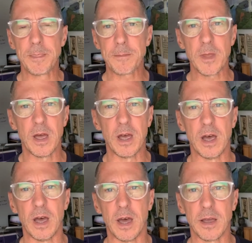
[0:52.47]

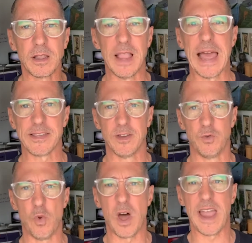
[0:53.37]
glass of
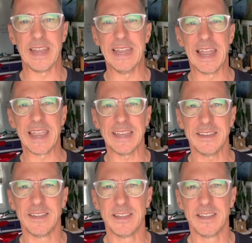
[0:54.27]
wine a night.